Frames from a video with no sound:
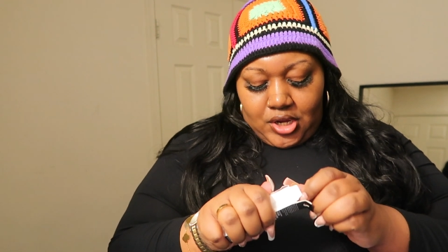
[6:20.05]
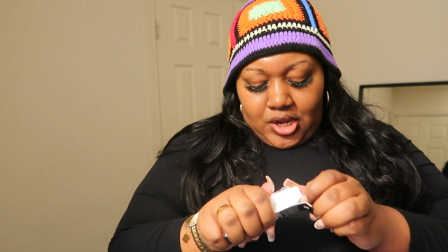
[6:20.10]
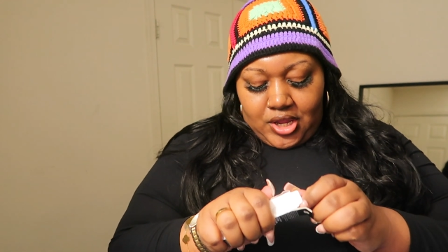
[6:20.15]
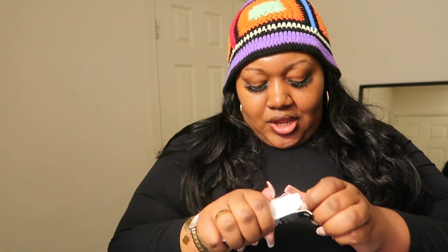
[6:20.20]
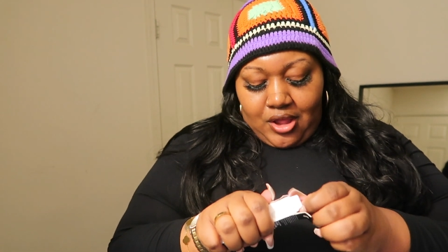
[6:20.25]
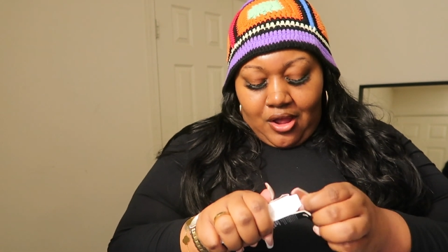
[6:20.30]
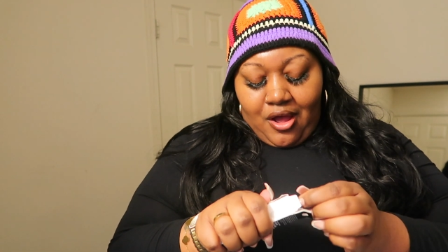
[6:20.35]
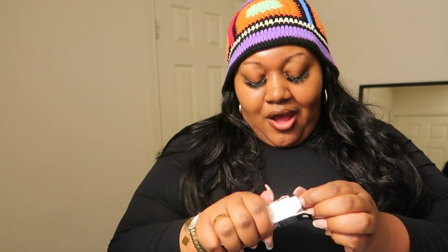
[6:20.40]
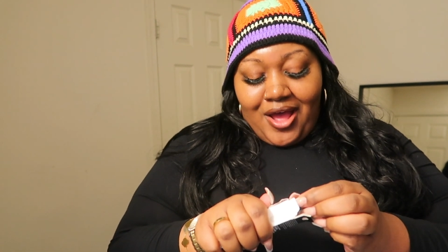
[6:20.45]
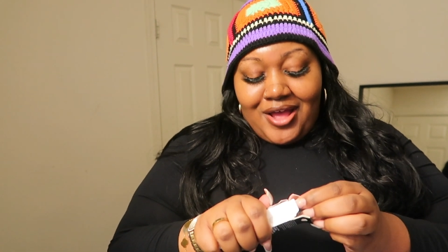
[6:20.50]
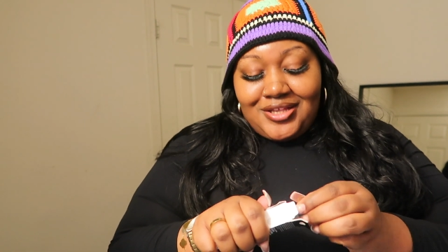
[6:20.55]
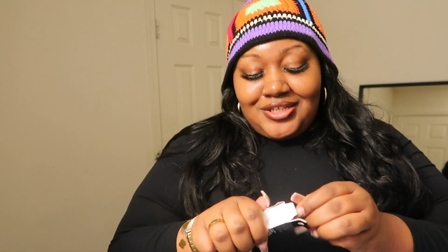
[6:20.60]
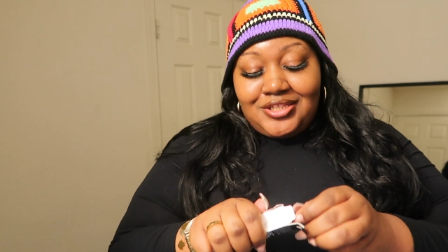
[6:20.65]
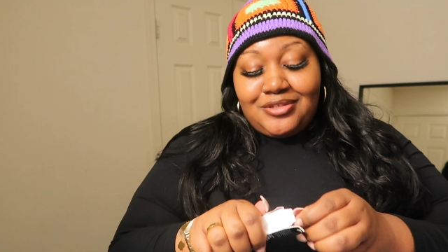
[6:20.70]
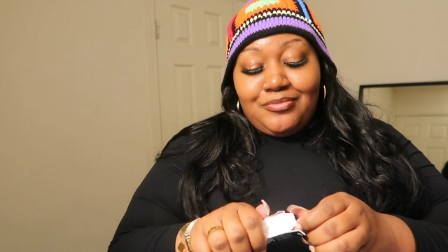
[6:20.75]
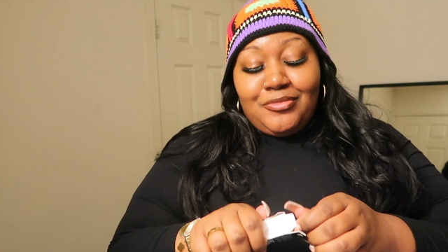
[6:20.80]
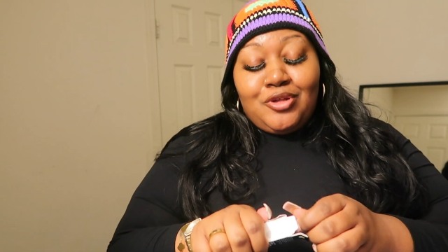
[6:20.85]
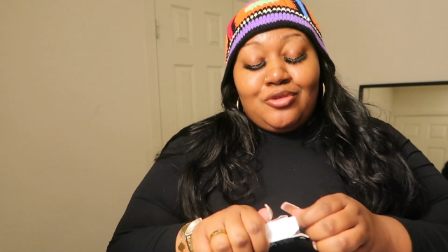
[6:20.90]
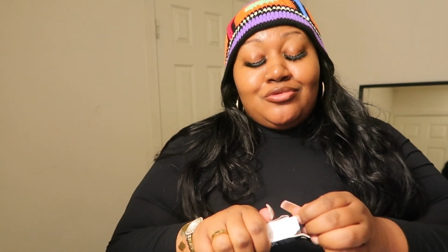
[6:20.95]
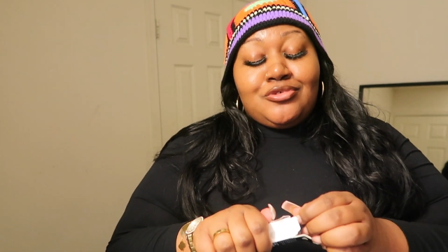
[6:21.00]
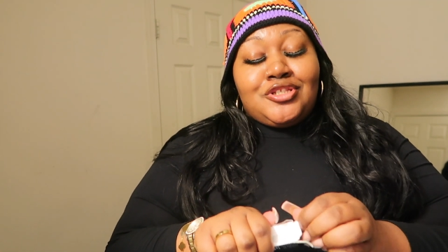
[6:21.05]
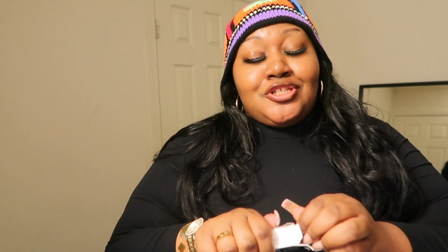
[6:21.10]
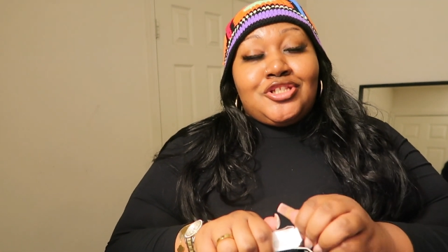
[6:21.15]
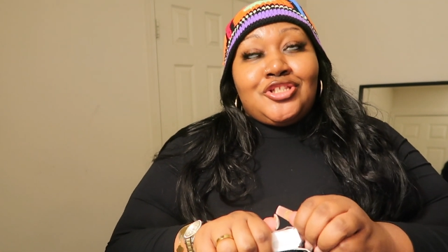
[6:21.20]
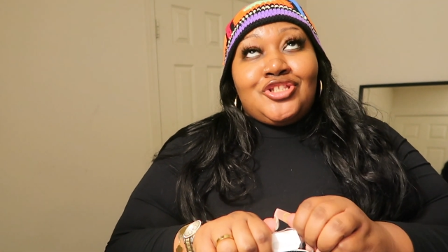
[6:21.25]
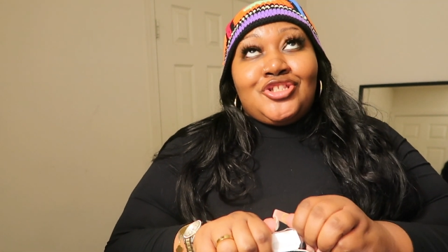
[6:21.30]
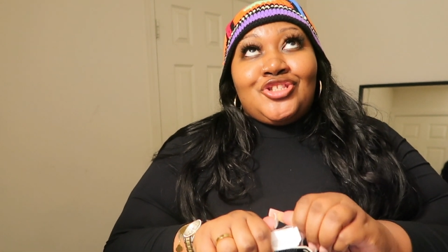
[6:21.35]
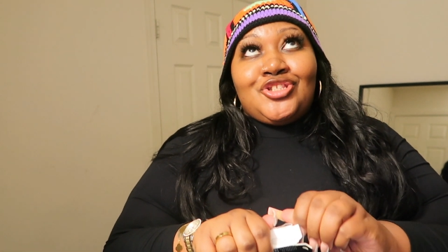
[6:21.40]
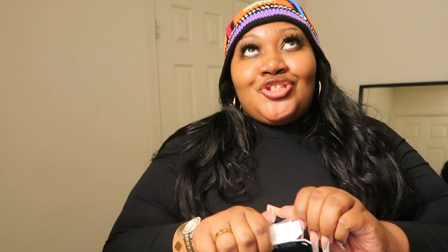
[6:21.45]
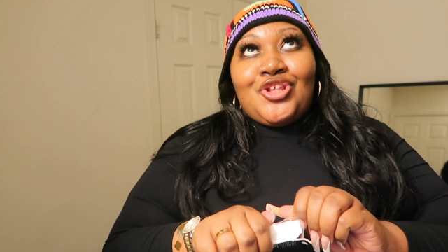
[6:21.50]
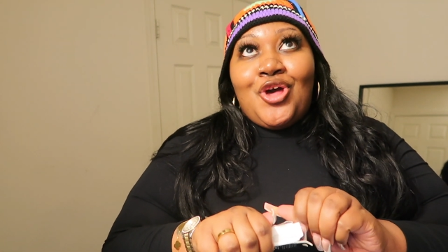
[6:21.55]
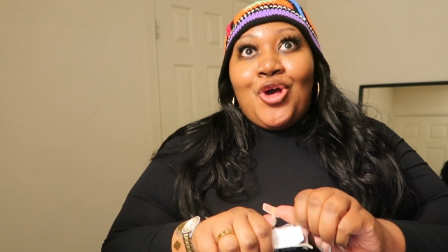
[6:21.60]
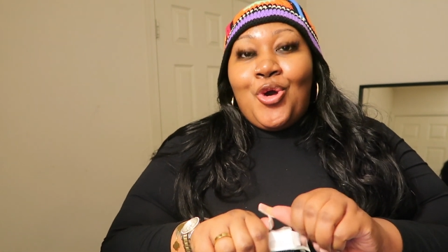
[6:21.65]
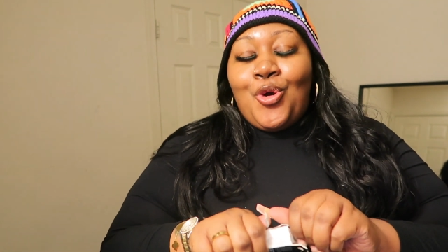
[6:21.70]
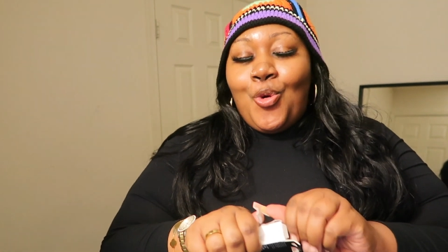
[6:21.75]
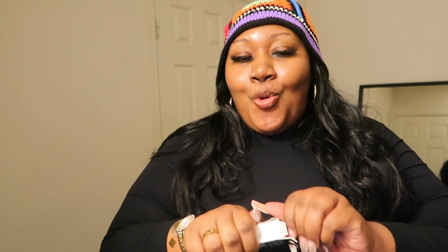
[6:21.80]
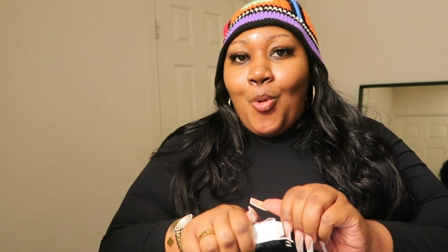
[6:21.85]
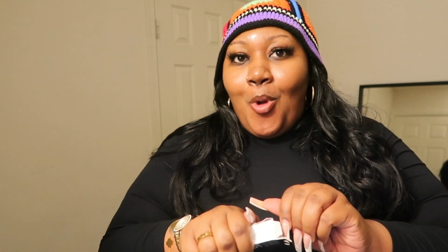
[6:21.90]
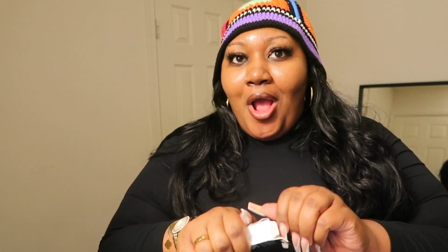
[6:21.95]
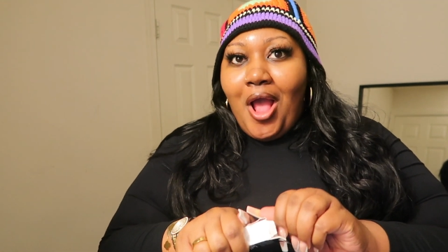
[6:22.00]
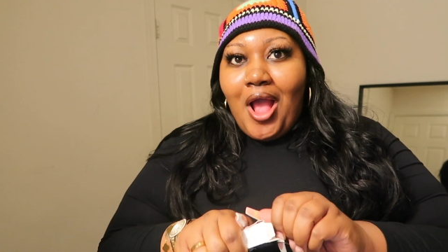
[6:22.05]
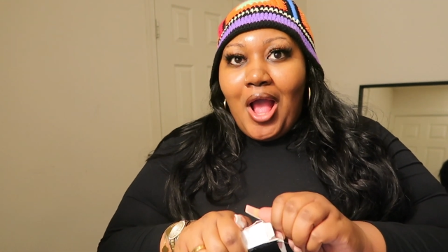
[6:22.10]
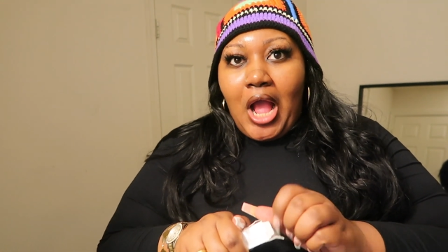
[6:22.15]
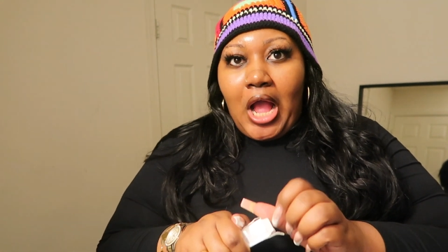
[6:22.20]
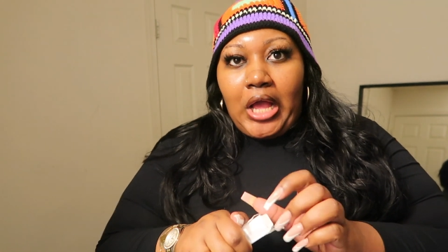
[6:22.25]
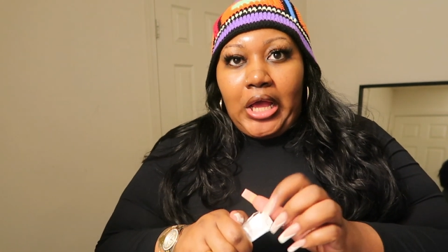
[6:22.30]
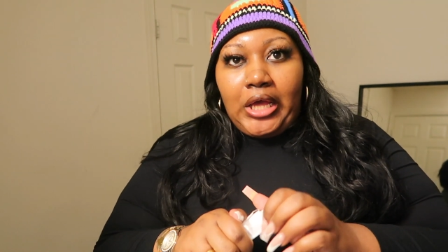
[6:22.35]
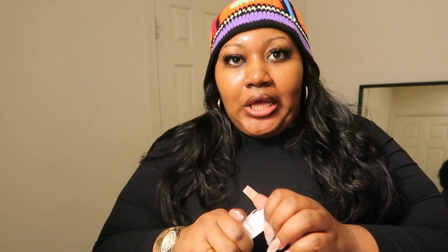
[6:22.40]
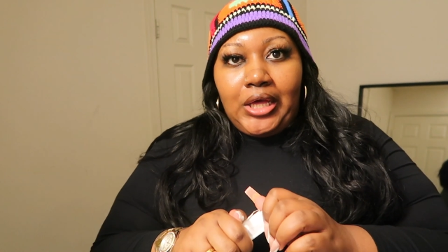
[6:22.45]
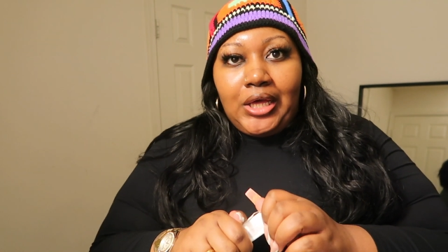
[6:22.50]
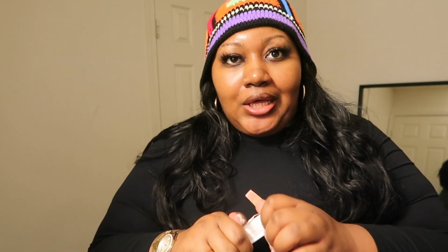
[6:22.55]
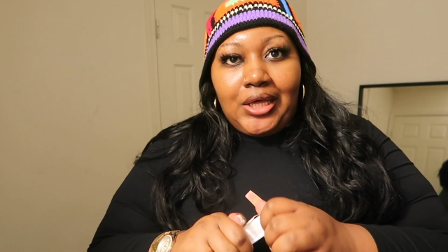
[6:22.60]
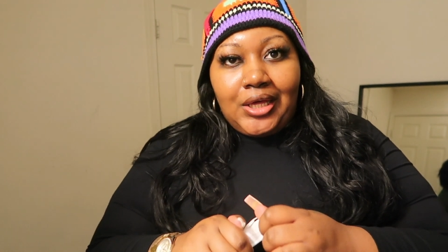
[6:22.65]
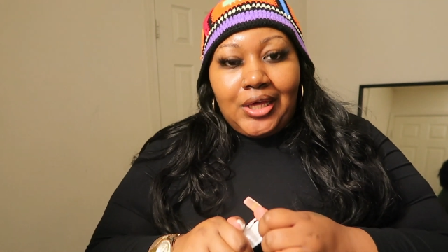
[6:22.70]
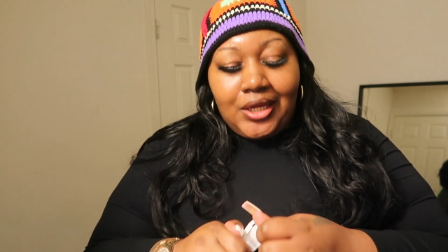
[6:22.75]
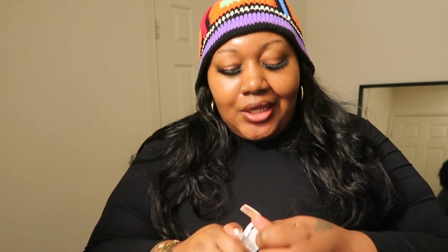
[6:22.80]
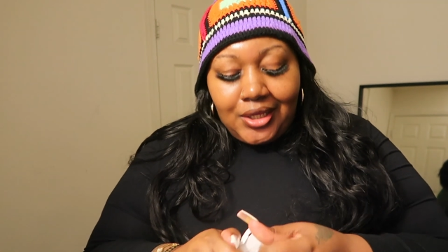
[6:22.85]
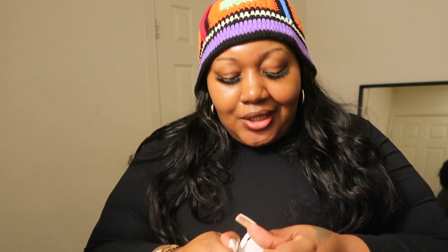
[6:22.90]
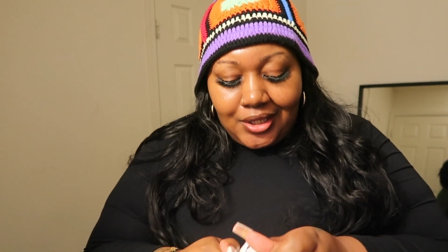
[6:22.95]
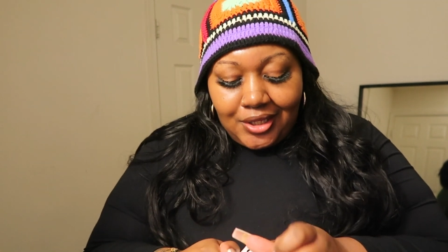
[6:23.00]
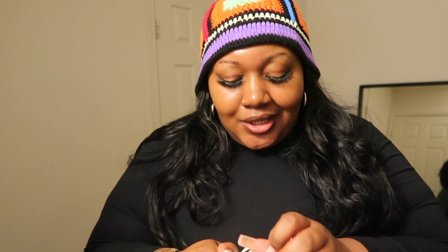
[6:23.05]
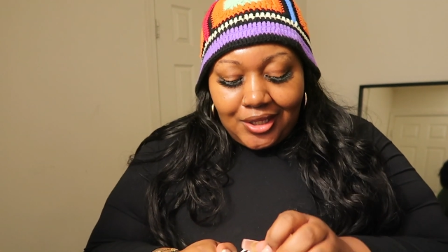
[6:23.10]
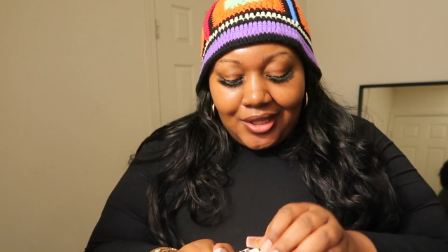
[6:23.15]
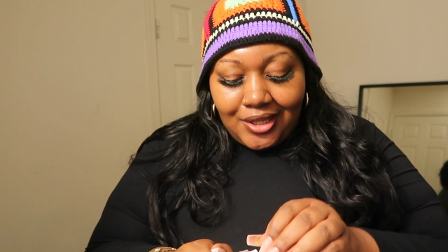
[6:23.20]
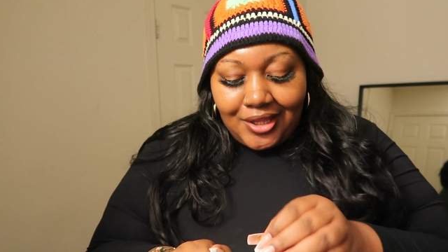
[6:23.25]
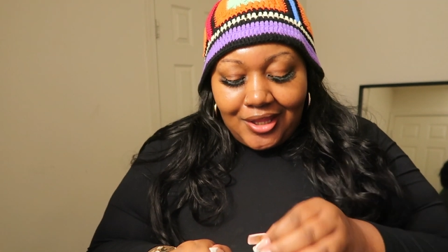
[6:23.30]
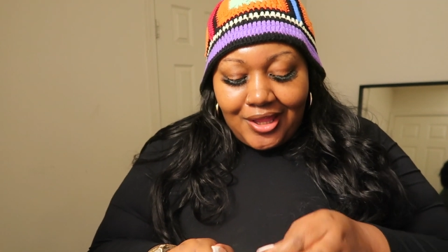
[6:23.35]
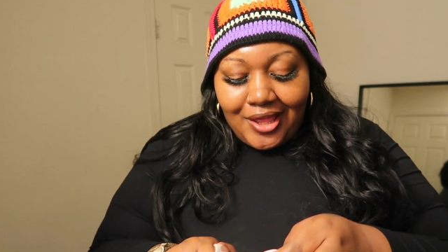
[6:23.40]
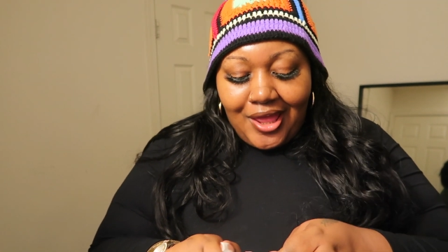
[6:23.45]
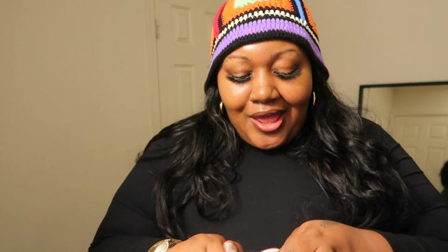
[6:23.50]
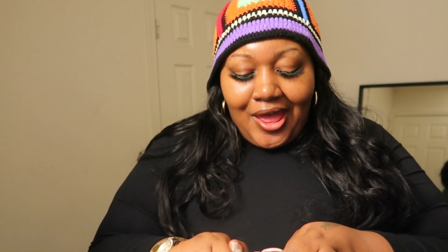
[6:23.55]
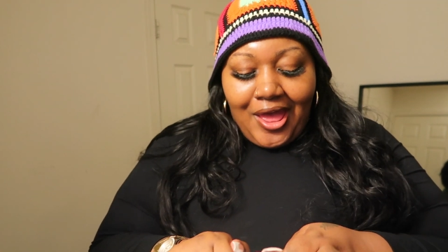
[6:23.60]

And y'all, I smell so good.